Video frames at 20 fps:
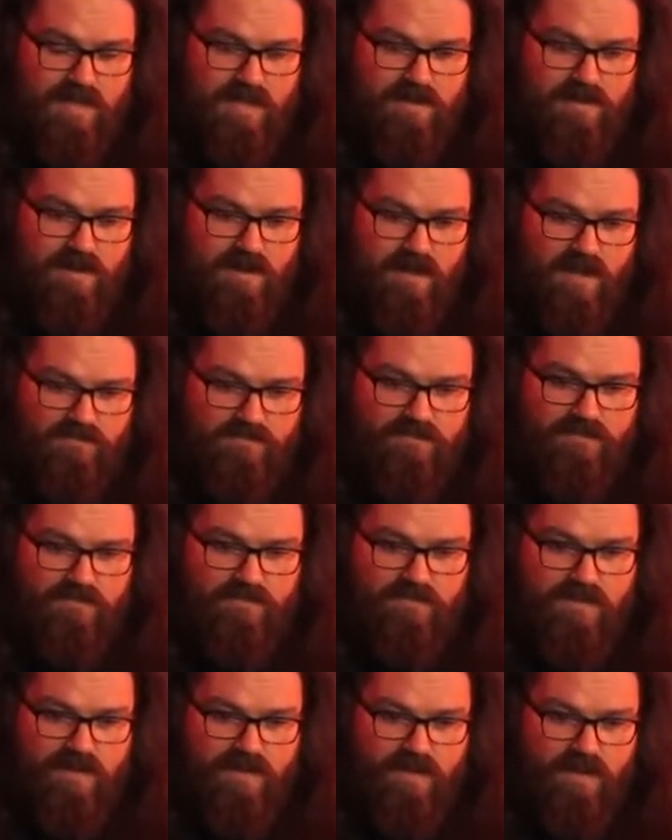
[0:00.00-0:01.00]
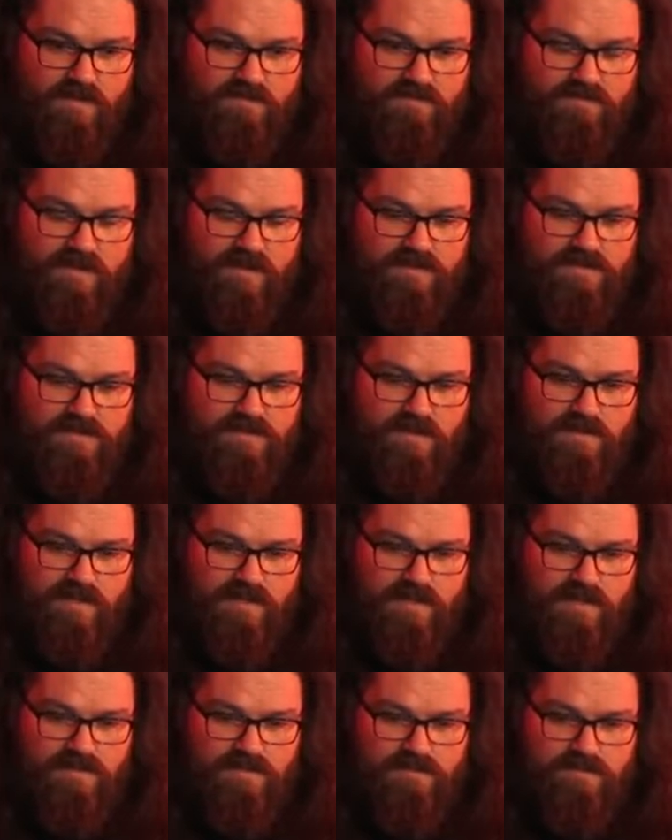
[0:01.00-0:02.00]
at a live at uh, live events and all
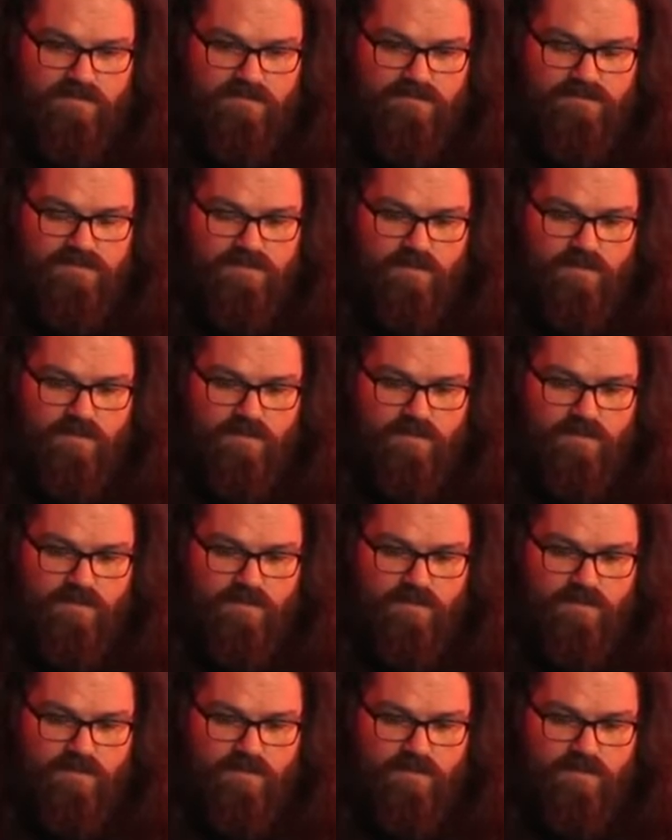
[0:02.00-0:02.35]
that kind of stuff.